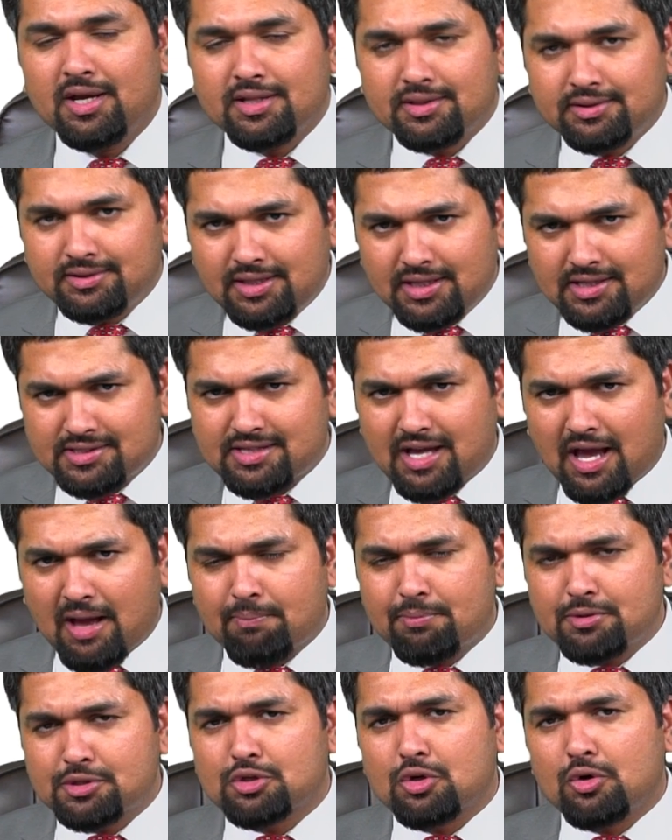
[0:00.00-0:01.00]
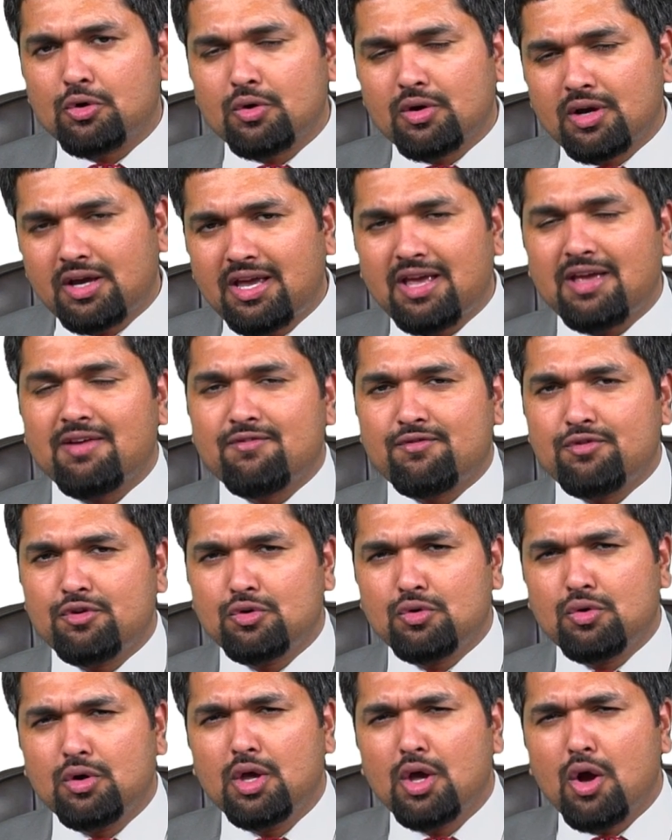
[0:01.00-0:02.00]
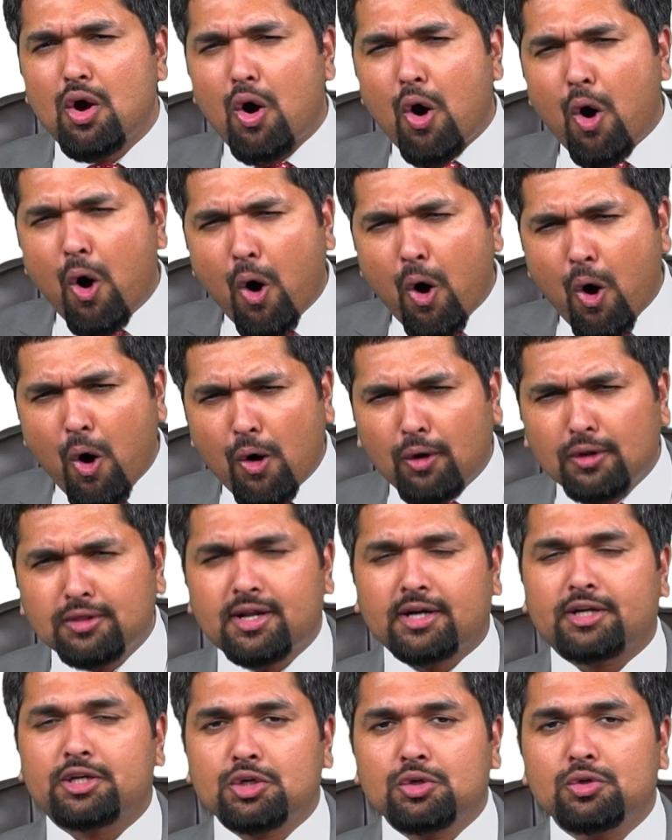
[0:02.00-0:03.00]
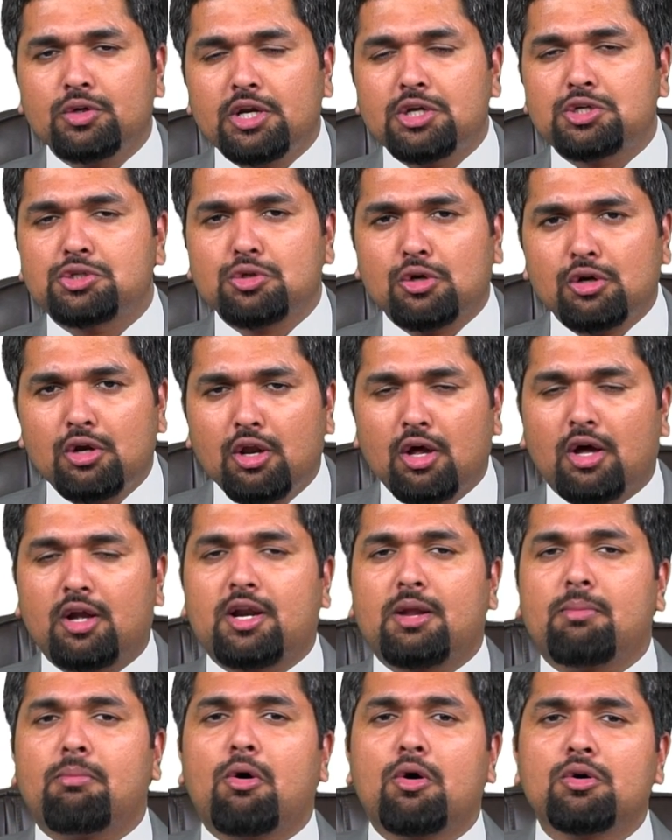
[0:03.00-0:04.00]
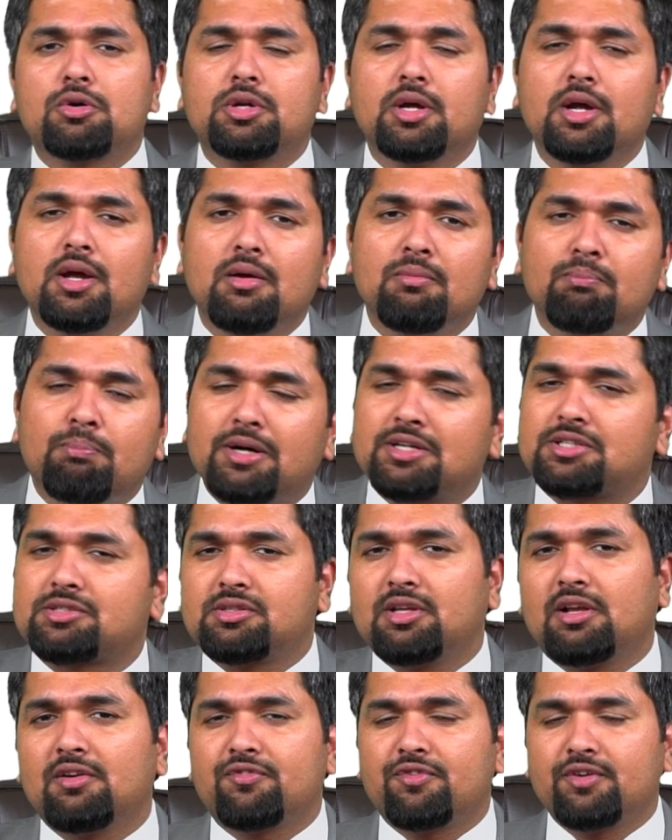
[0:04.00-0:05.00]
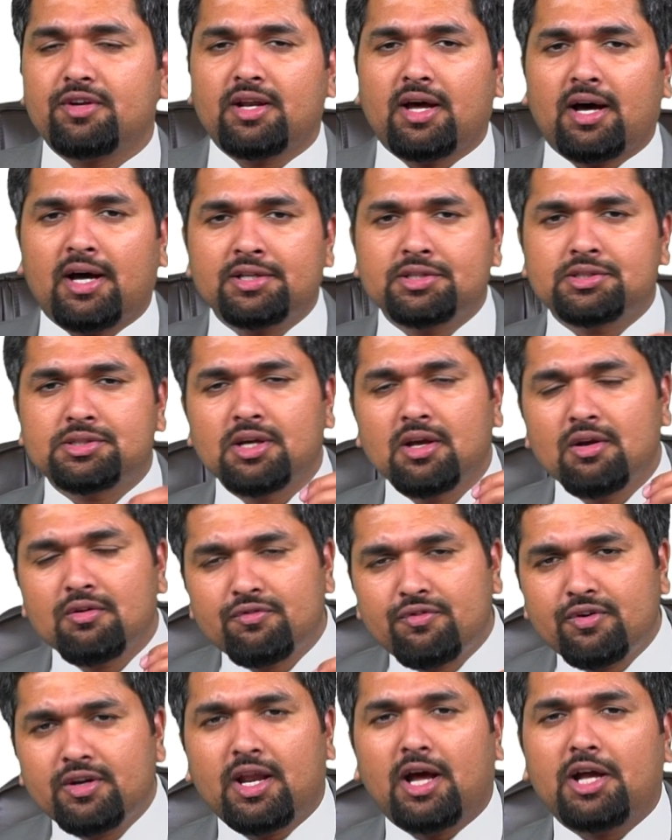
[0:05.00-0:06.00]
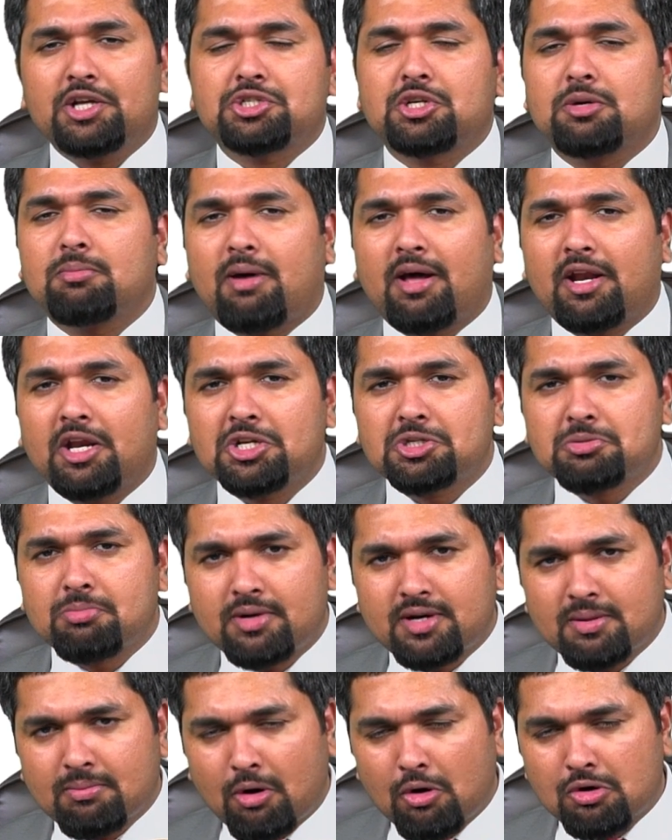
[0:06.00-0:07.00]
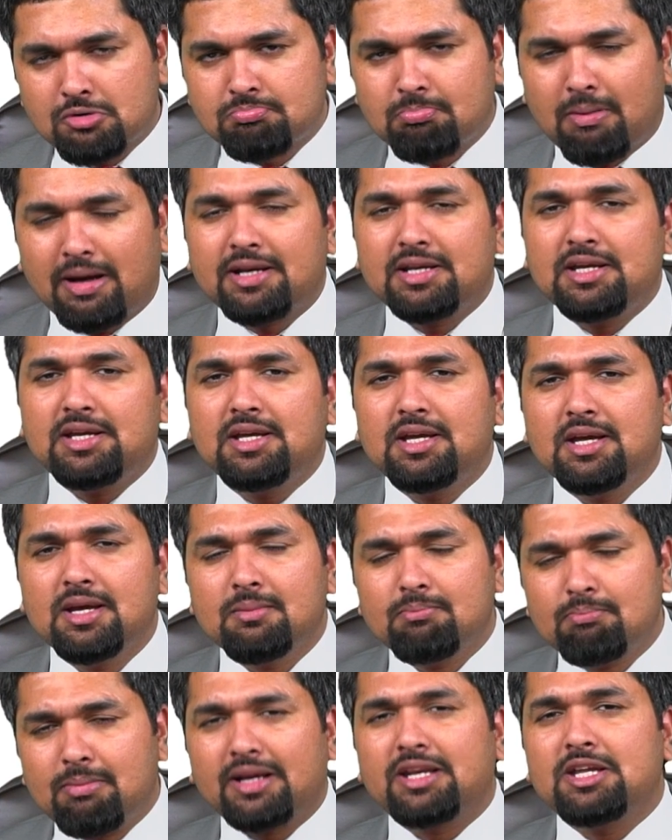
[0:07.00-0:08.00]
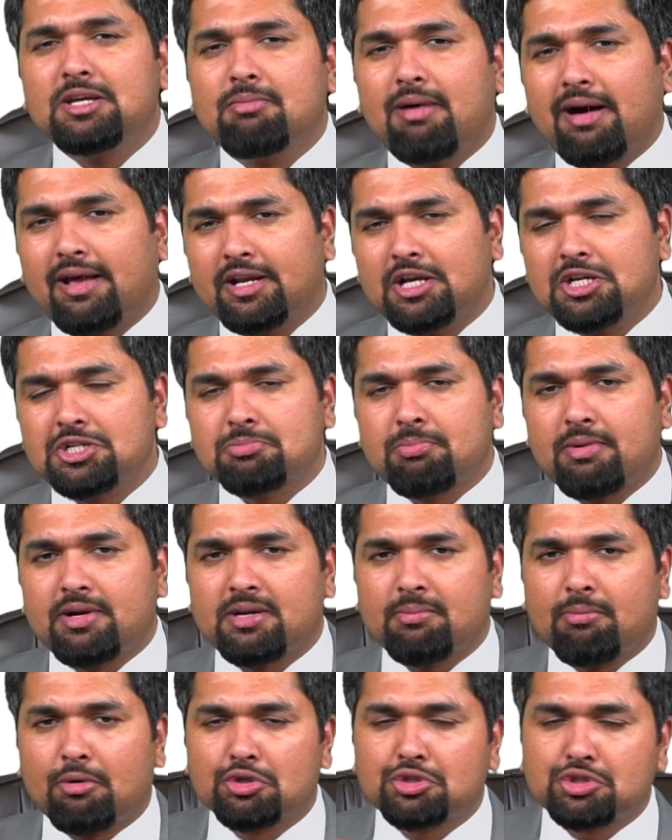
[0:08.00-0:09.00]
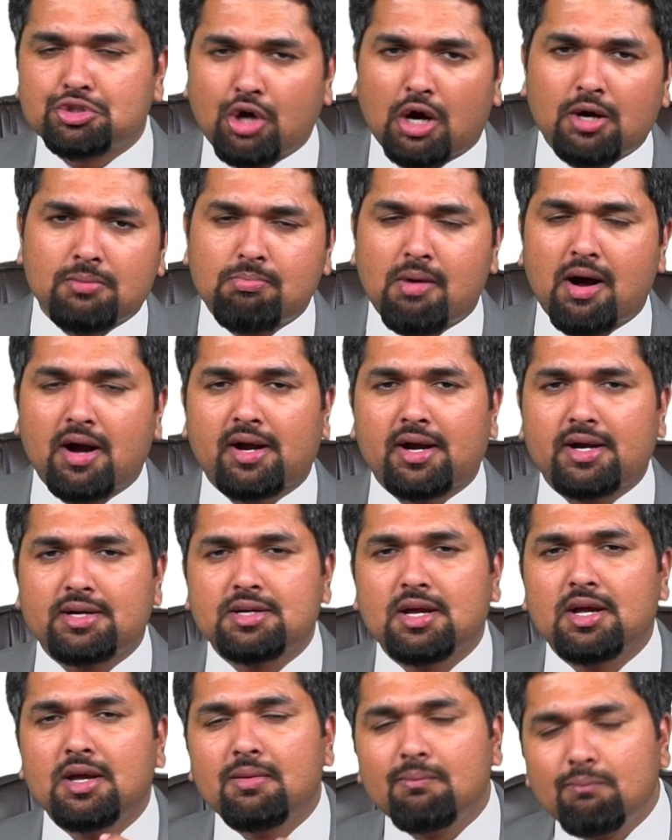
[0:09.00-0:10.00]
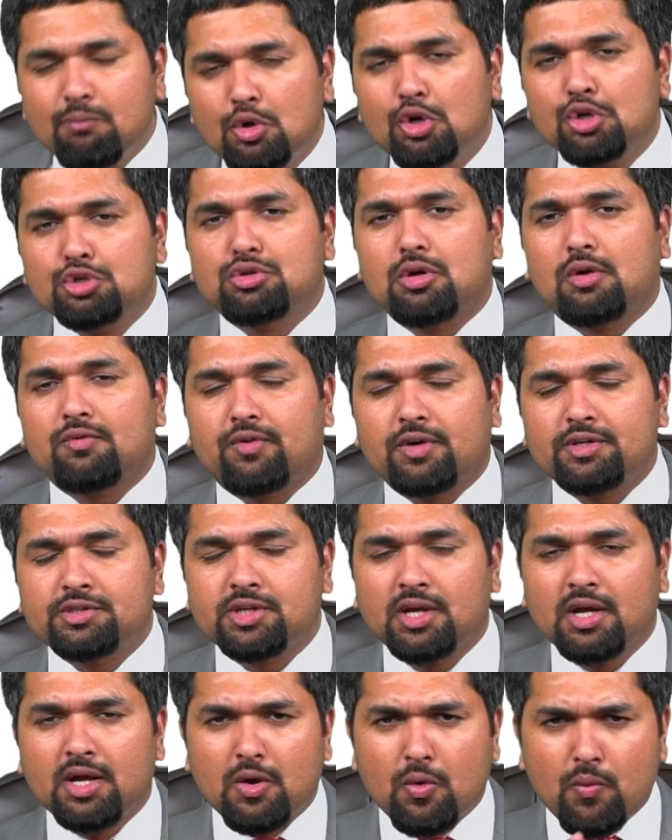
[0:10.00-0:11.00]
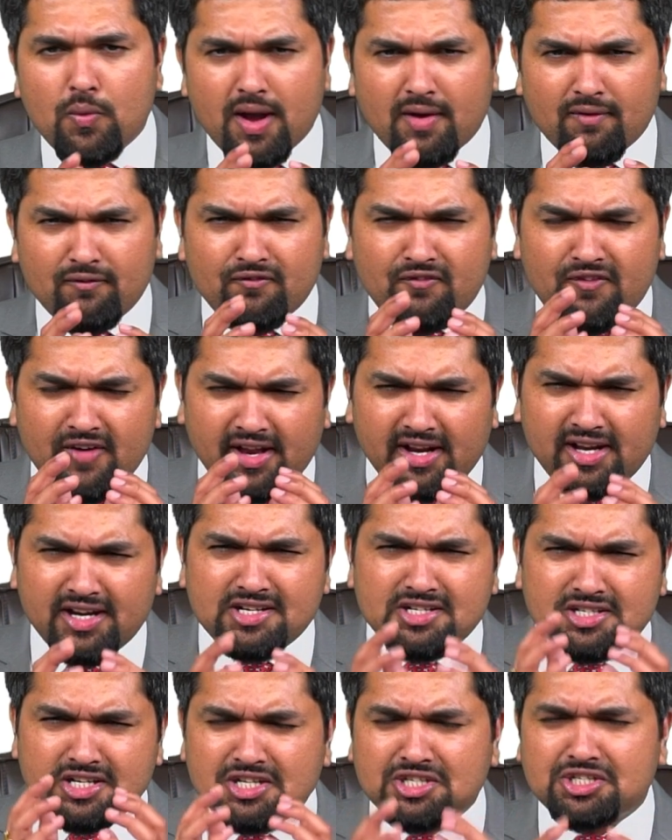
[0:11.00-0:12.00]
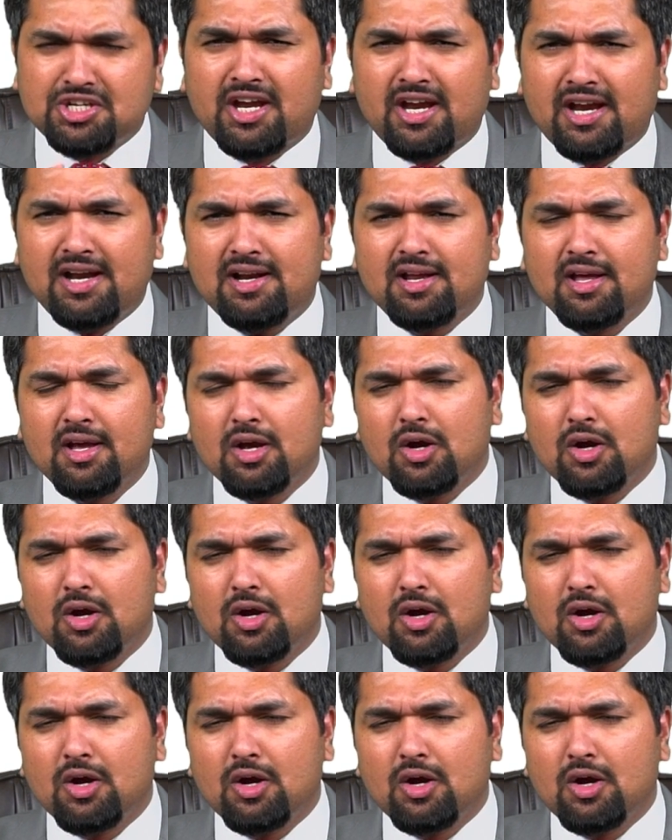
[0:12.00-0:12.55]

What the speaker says: This app is going to give you all that you need to learn about personal finance, financial management, about money, money management, about stock market, mutual funds. We have very detailed,